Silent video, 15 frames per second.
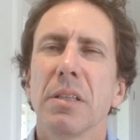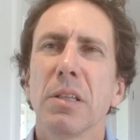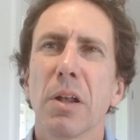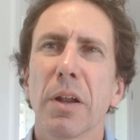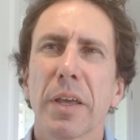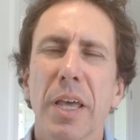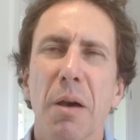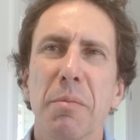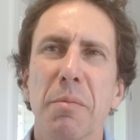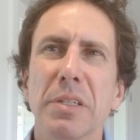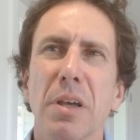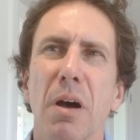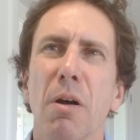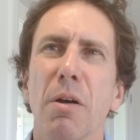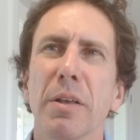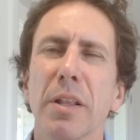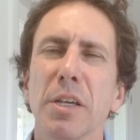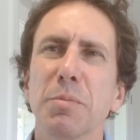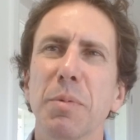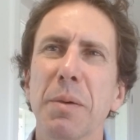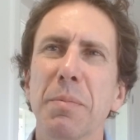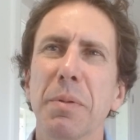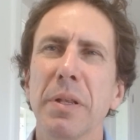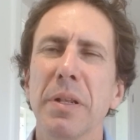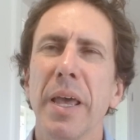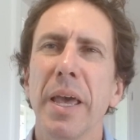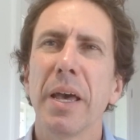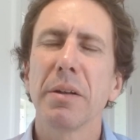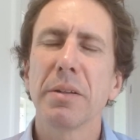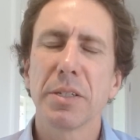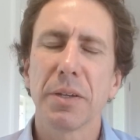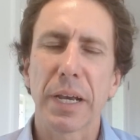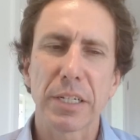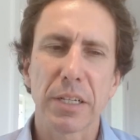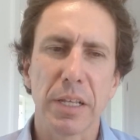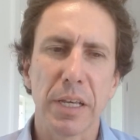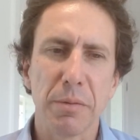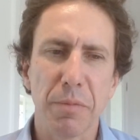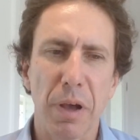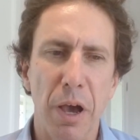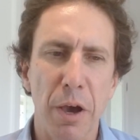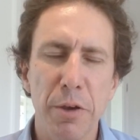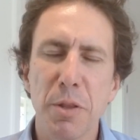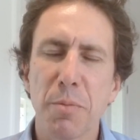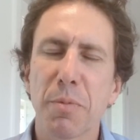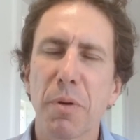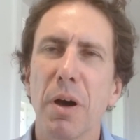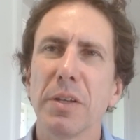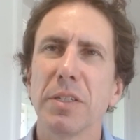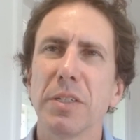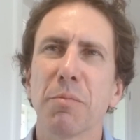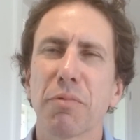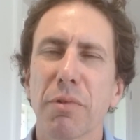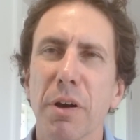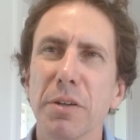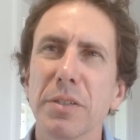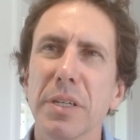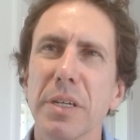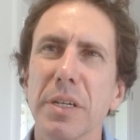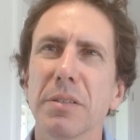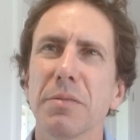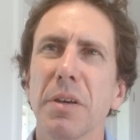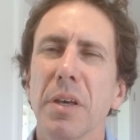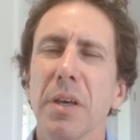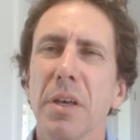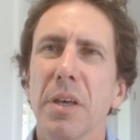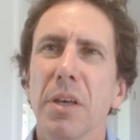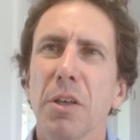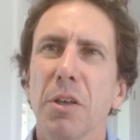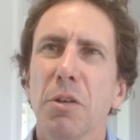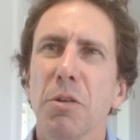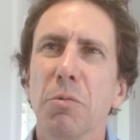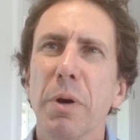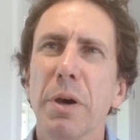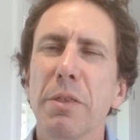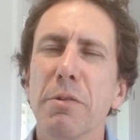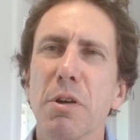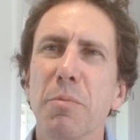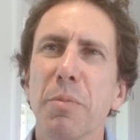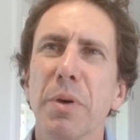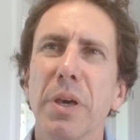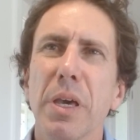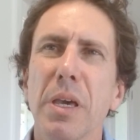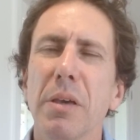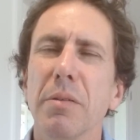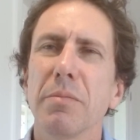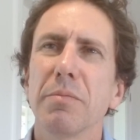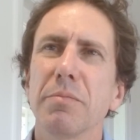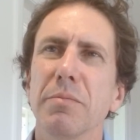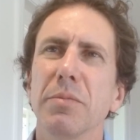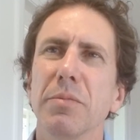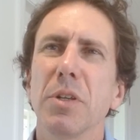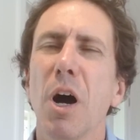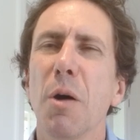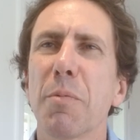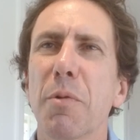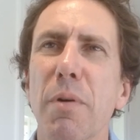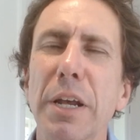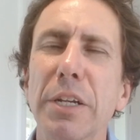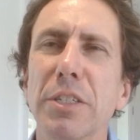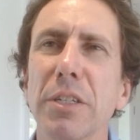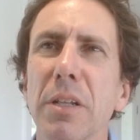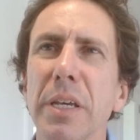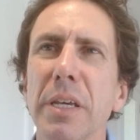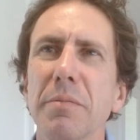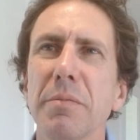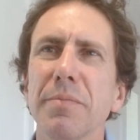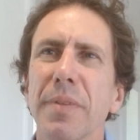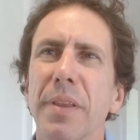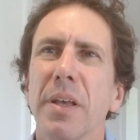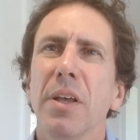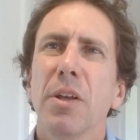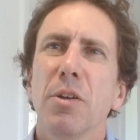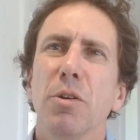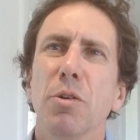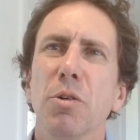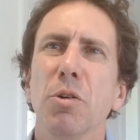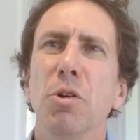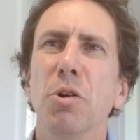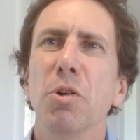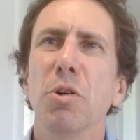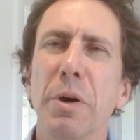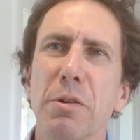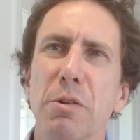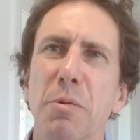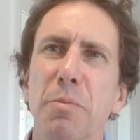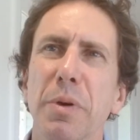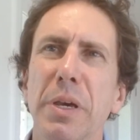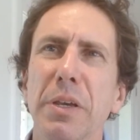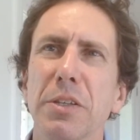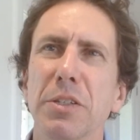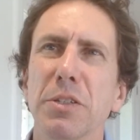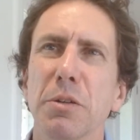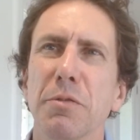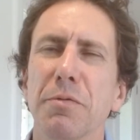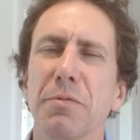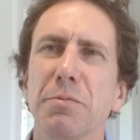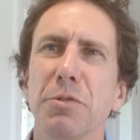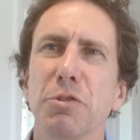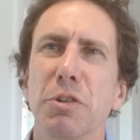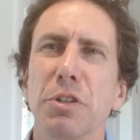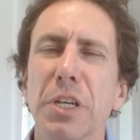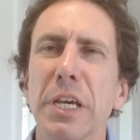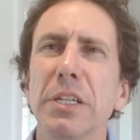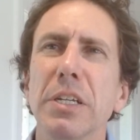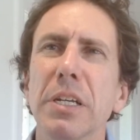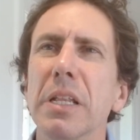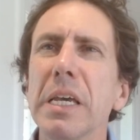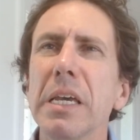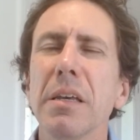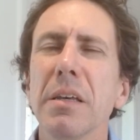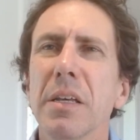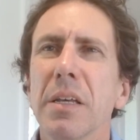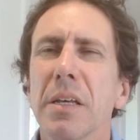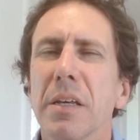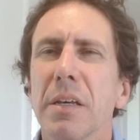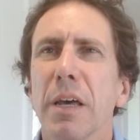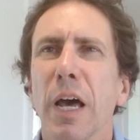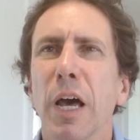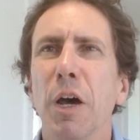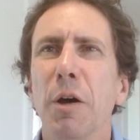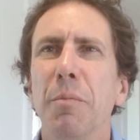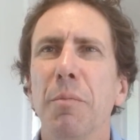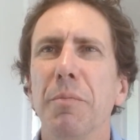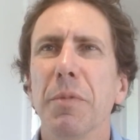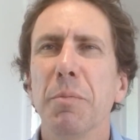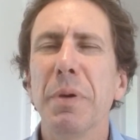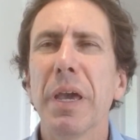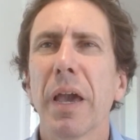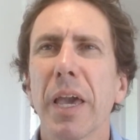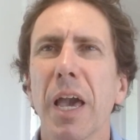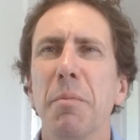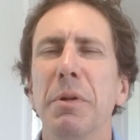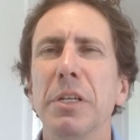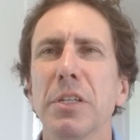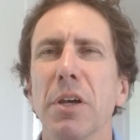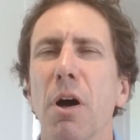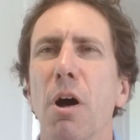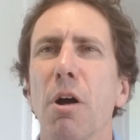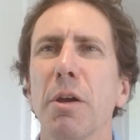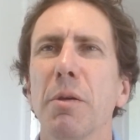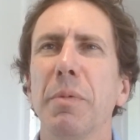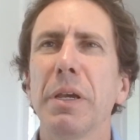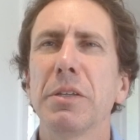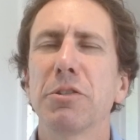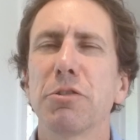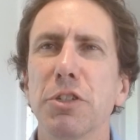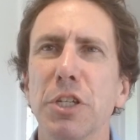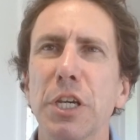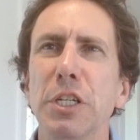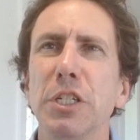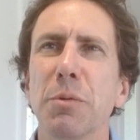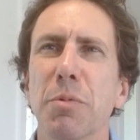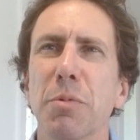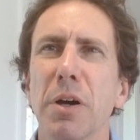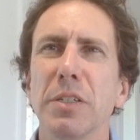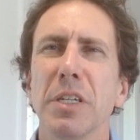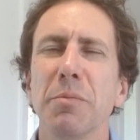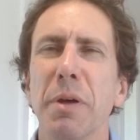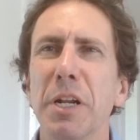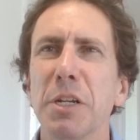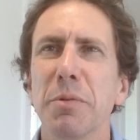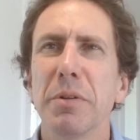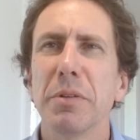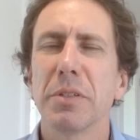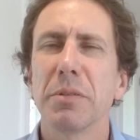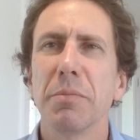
A lot of companies are hiring those people in now to actually own the pricing process, whether it be operationally or whether it be sort of strategically. The bigger companies are hiring big strategic pricing management